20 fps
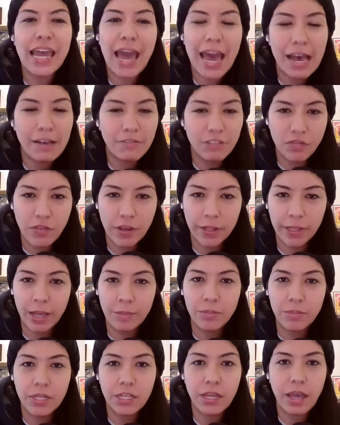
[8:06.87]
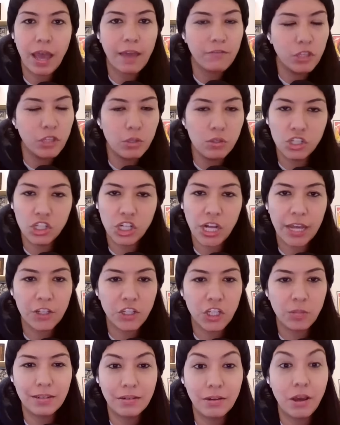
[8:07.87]
have developed it, I've used um,
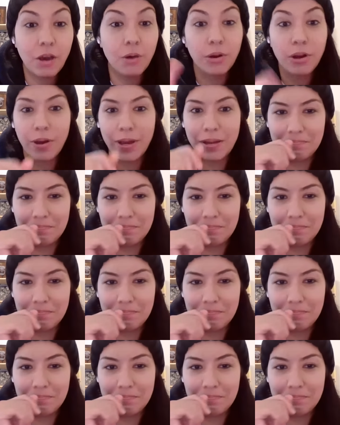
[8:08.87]
ChatGPT. Oh, go ahead.